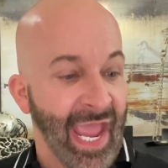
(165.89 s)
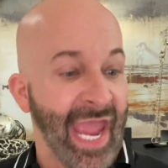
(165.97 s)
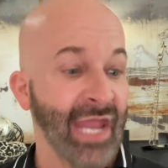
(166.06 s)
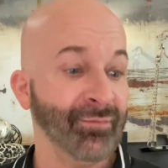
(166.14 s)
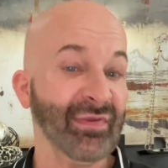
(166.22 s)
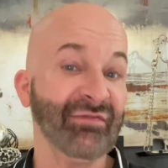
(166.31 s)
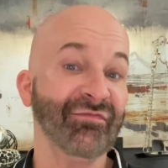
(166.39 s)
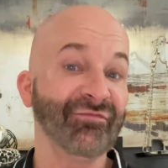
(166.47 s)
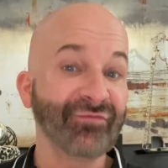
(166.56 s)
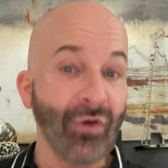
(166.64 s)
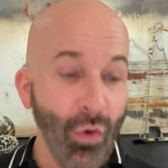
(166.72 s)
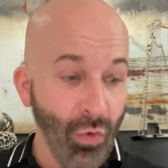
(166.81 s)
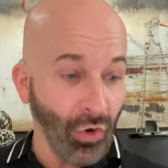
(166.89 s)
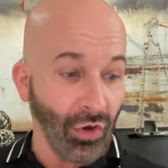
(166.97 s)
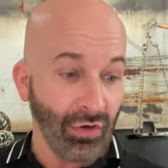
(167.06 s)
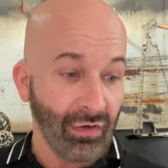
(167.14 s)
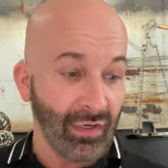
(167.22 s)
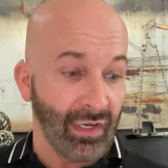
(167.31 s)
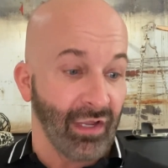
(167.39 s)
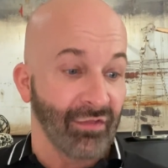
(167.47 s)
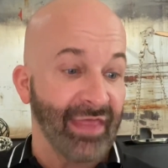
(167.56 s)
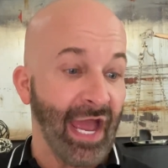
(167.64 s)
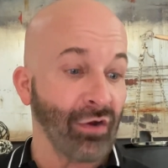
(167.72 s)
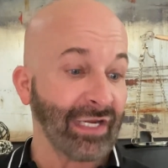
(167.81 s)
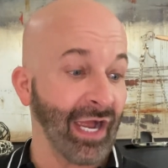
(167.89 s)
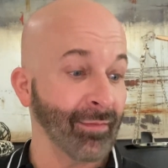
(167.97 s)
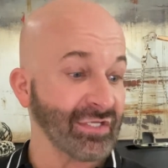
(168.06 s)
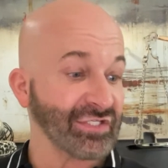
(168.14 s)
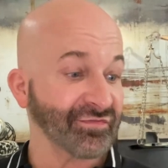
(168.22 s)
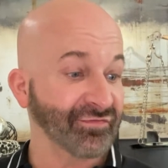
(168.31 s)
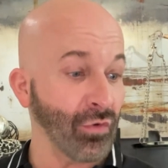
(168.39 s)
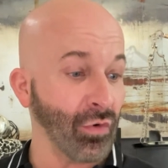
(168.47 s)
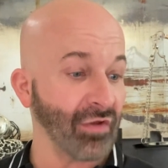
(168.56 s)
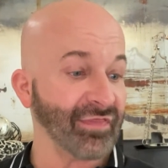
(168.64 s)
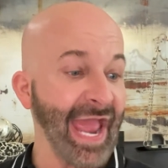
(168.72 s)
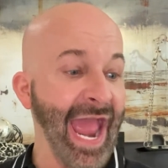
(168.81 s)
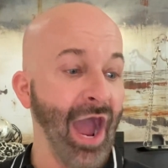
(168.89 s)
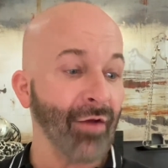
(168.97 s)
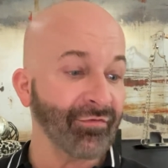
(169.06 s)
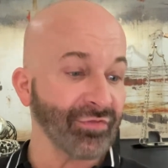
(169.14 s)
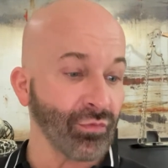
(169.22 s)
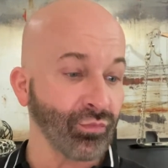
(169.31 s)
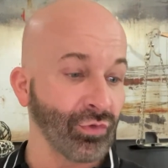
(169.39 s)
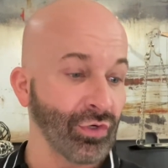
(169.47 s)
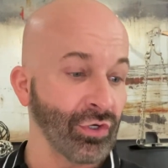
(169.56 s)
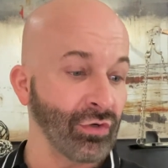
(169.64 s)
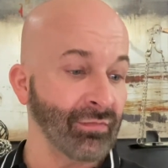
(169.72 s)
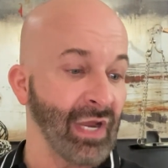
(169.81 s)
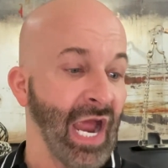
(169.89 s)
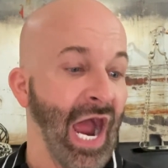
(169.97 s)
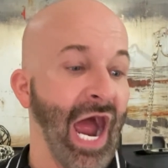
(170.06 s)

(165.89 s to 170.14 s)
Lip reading: and before thou comest forth out of the womb,